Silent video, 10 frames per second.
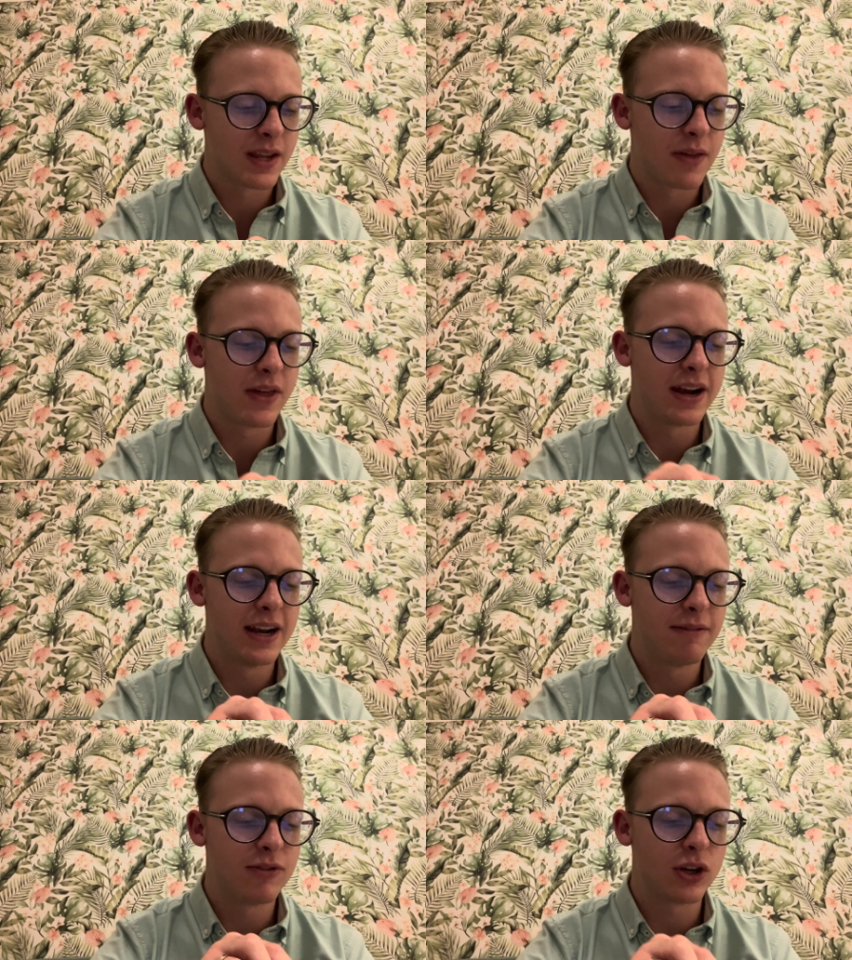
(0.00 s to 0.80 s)
than
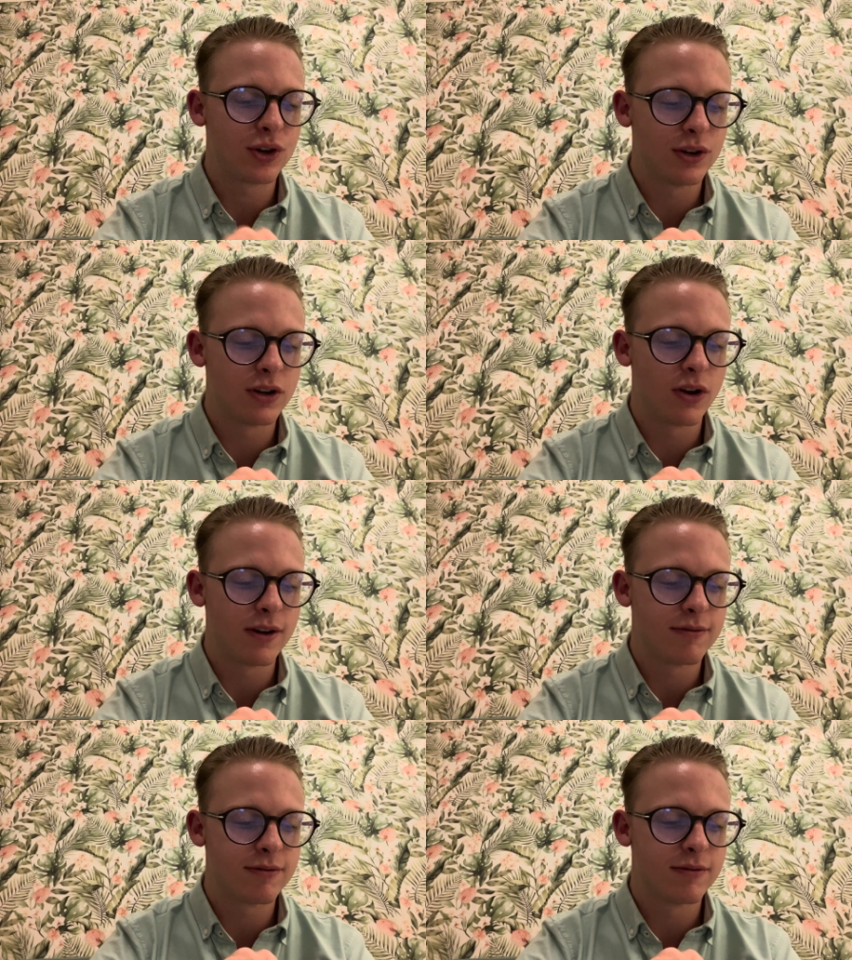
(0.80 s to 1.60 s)
live the good
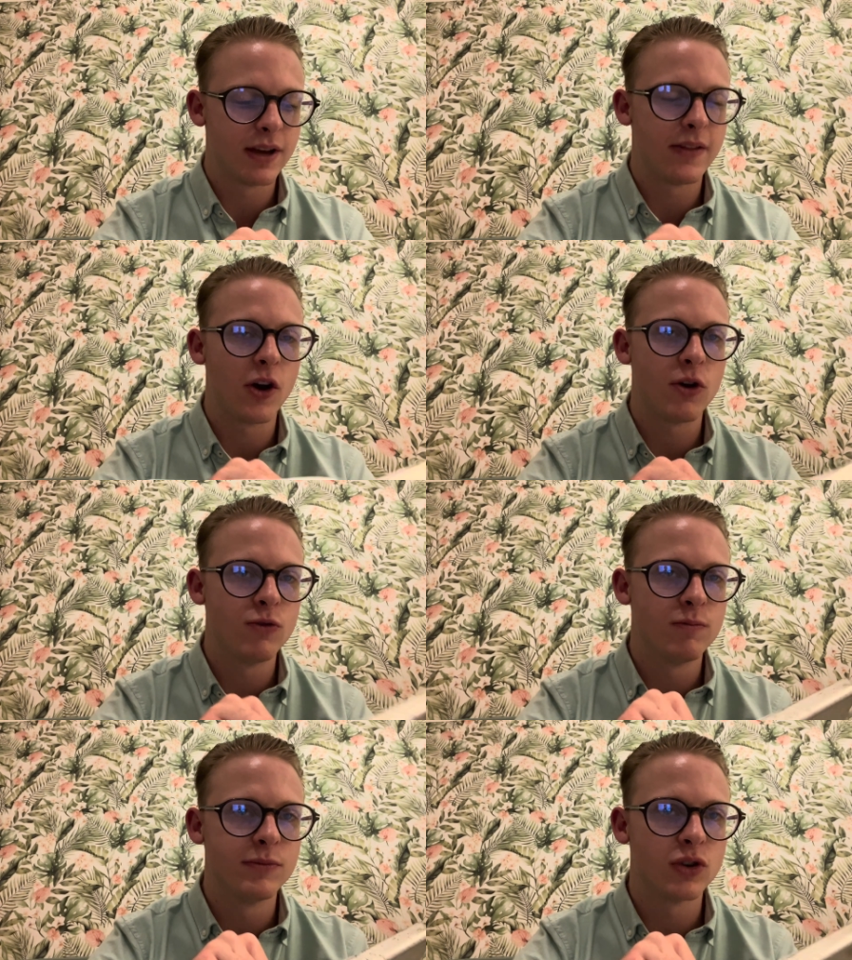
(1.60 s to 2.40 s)
life in the
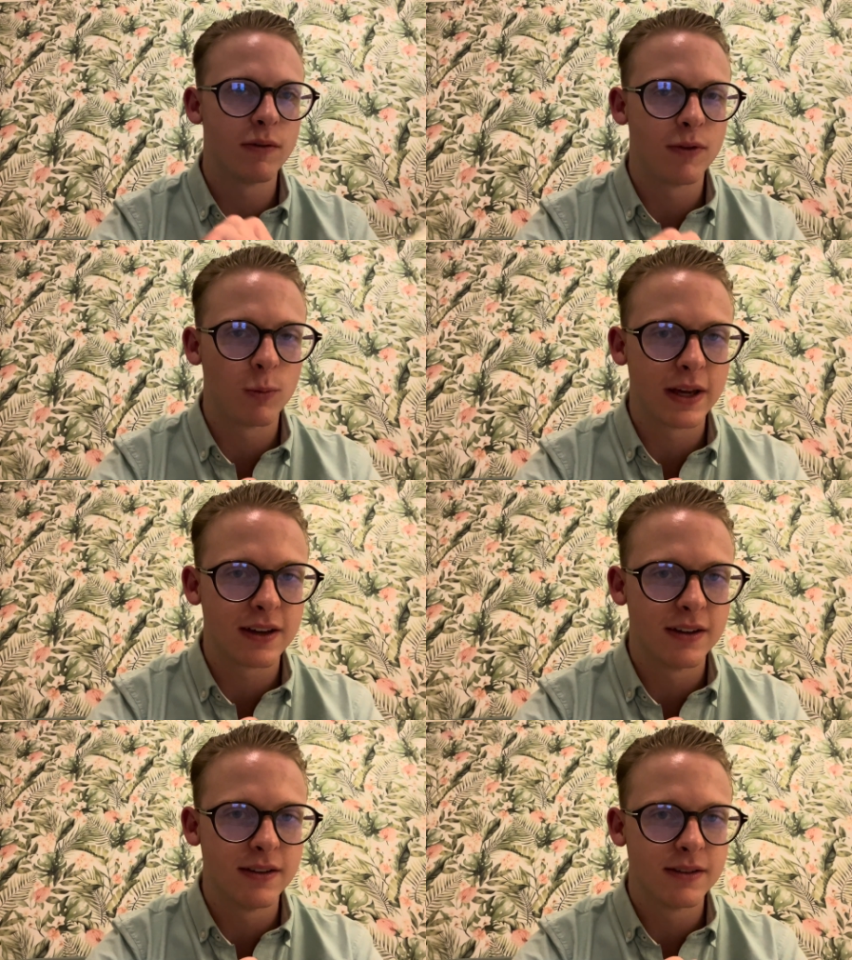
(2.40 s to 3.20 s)
homes of the
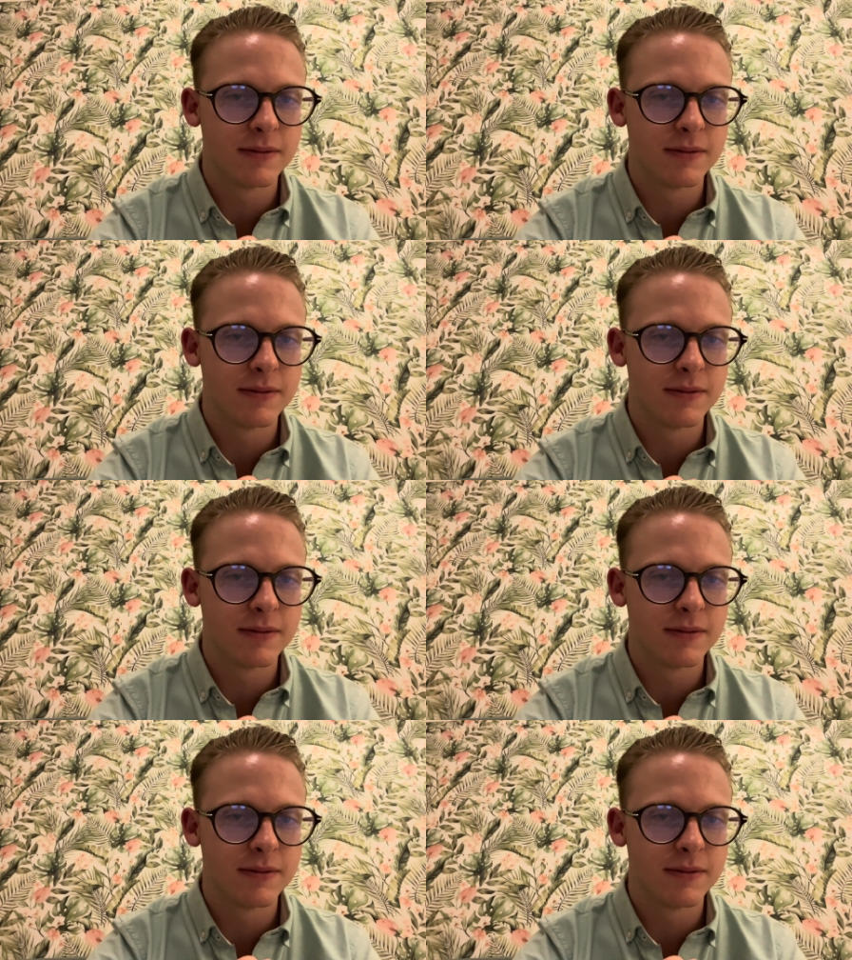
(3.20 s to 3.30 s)
wicked.